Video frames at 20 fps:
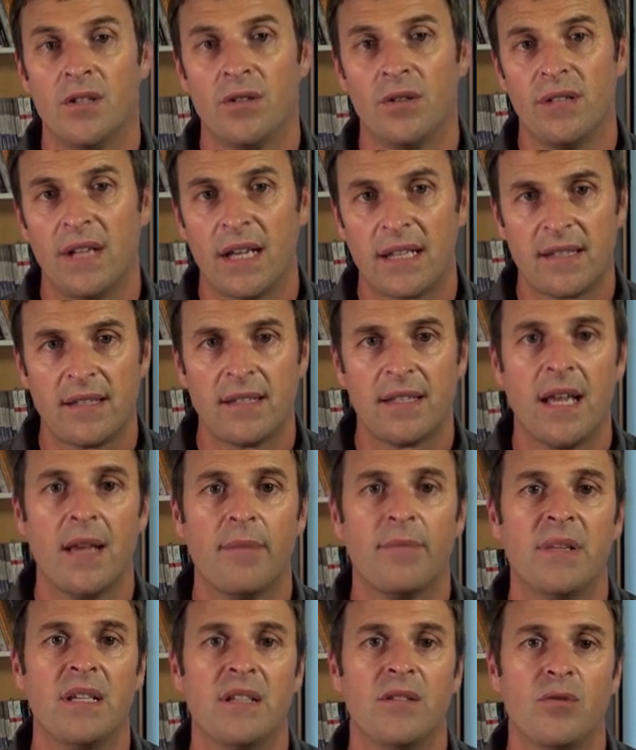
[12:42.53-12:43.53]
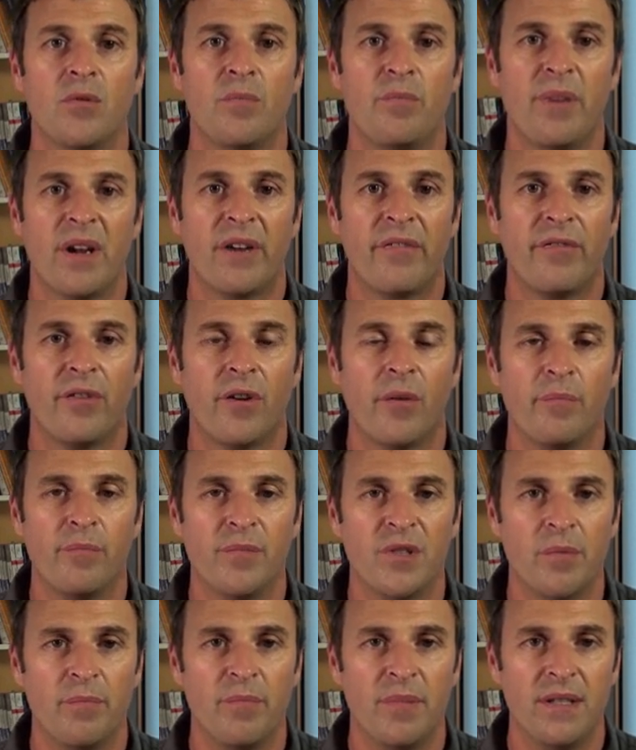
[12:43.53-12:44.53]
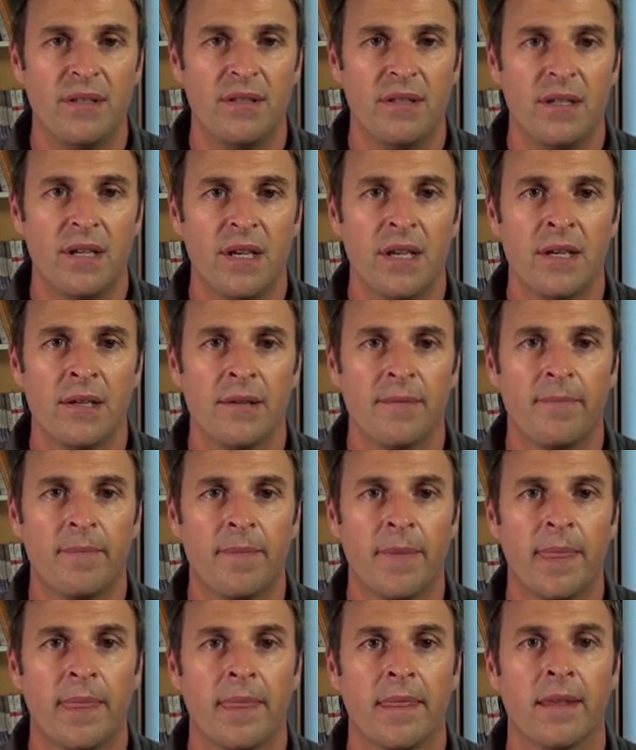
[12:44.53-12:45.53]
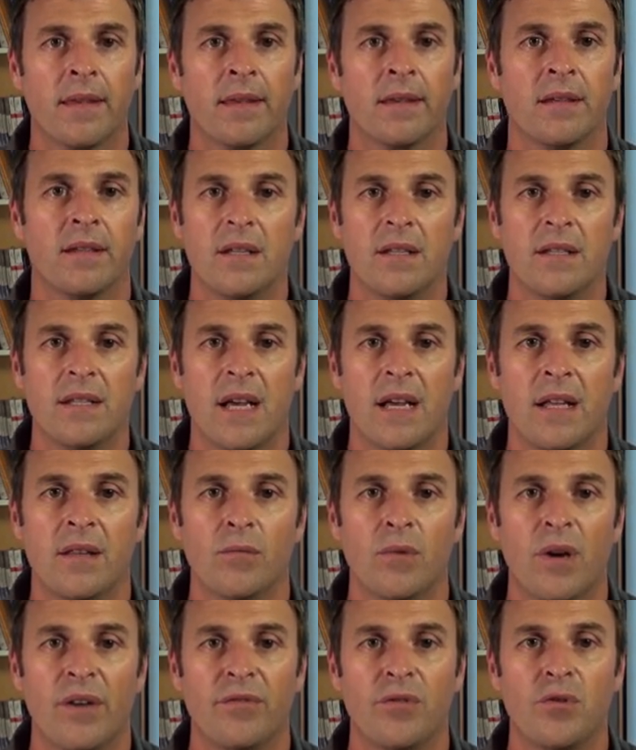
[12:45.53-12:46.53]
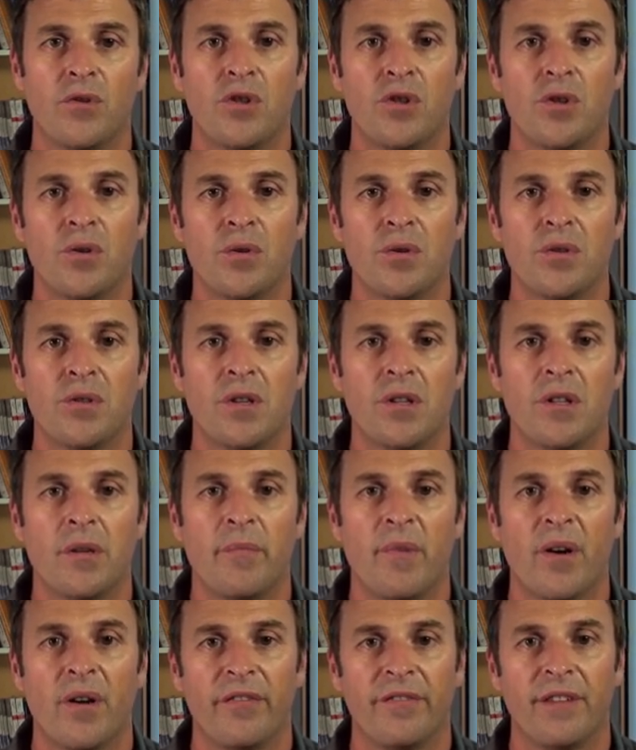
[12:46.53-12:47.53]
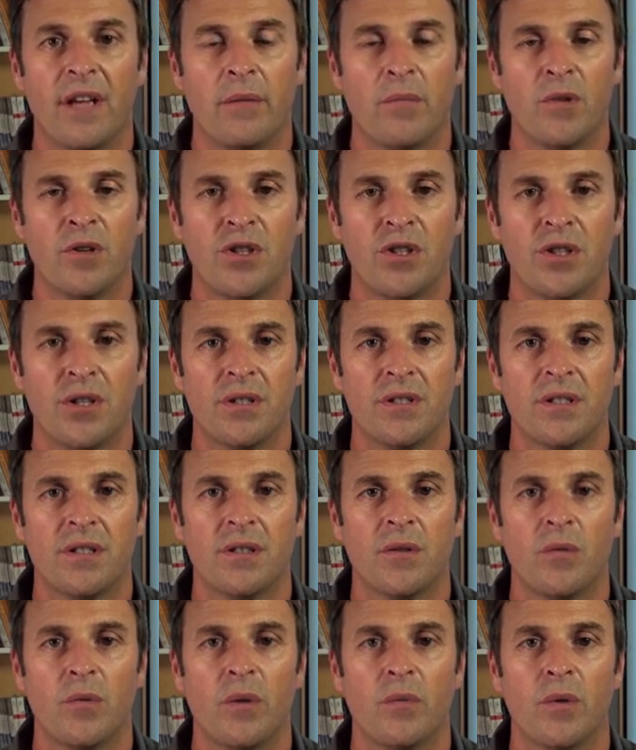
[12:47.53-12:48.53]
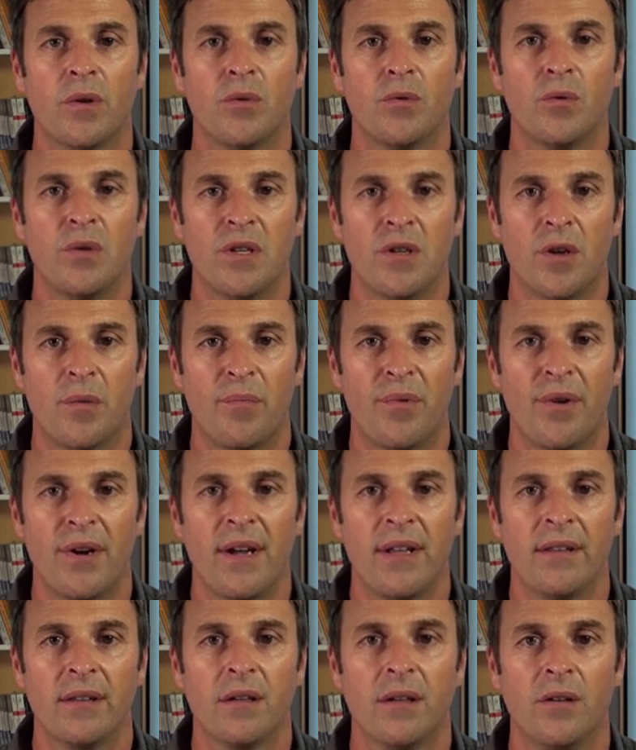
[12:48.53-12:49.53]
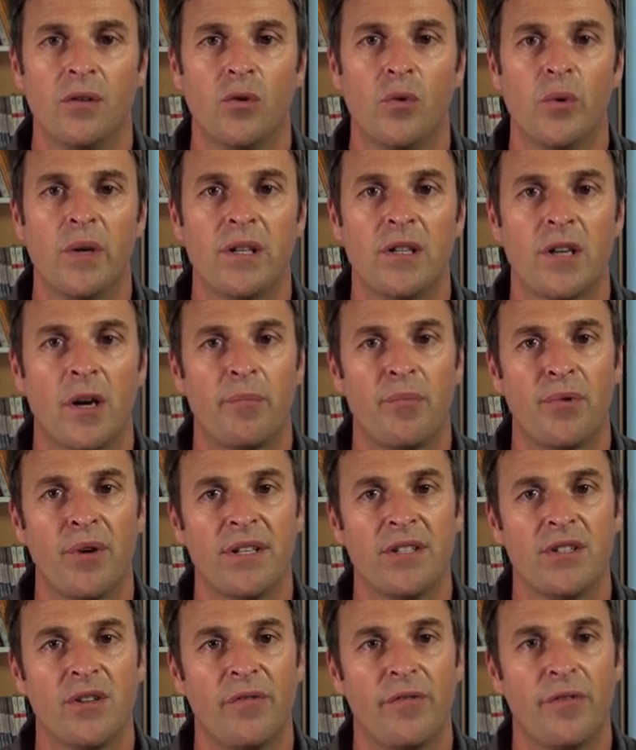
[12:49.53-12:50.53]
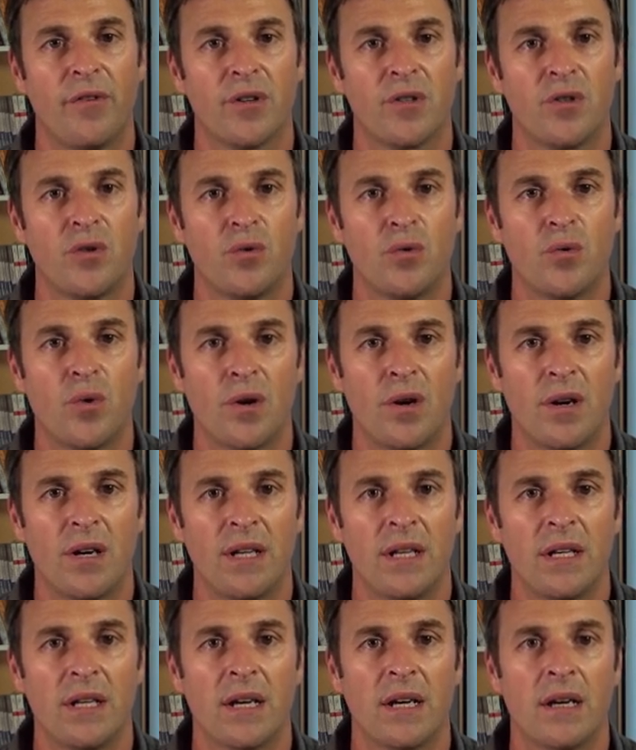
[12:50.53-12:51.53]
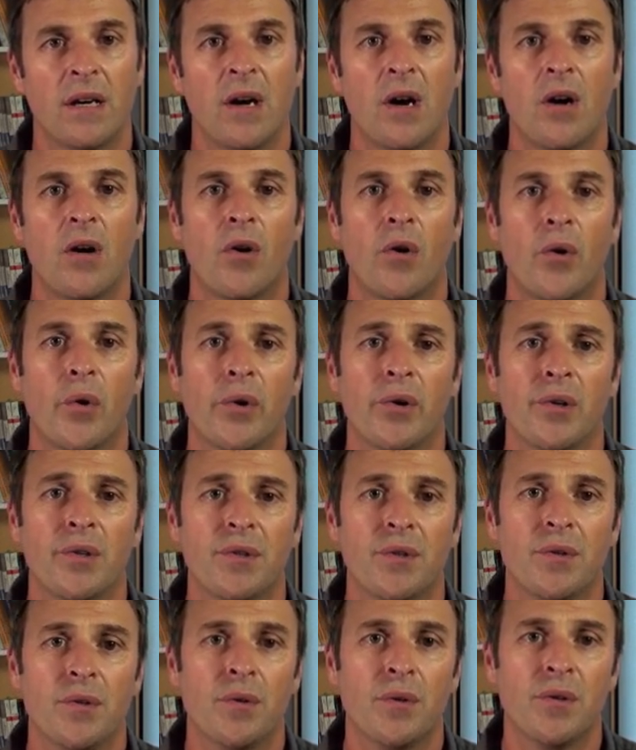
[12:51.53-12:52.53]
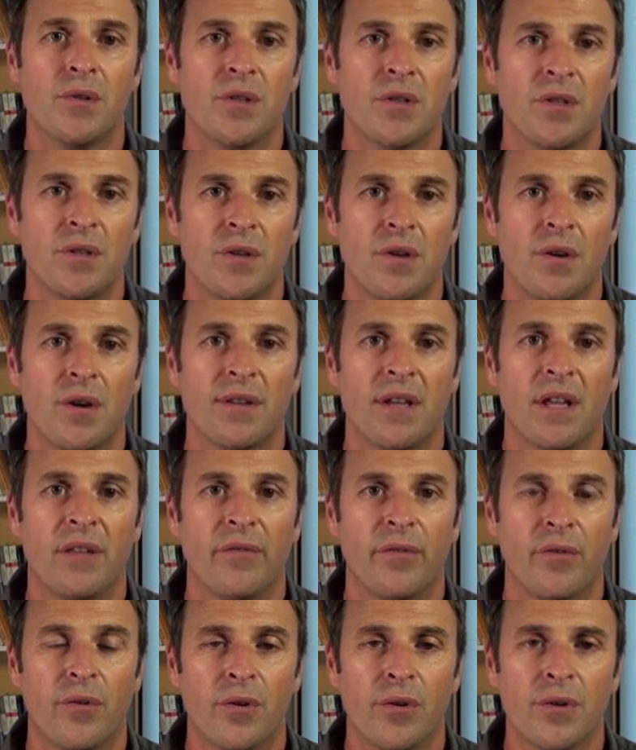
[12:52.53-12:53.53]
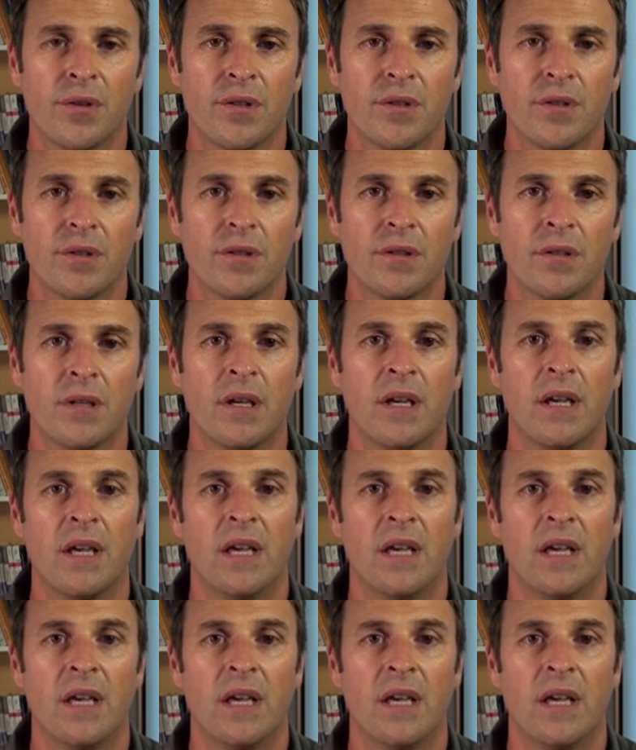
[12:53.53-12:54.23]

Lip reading: The next step is to perform the PCA. Then we have to choose the number of dimensions we want to interpret. Do we interpret the first two only, or also the third and fourth?